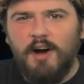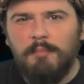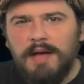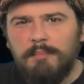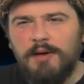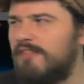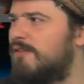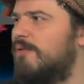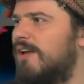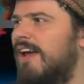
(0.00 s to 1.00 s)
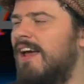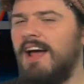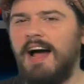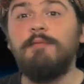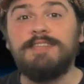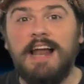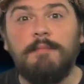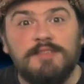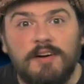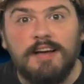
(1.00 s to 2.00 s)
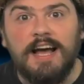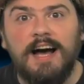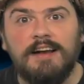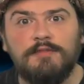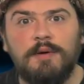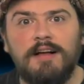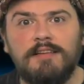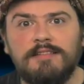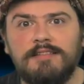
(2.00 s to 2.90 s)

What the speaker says: a bit of birthday money. It was an Amazon card as well,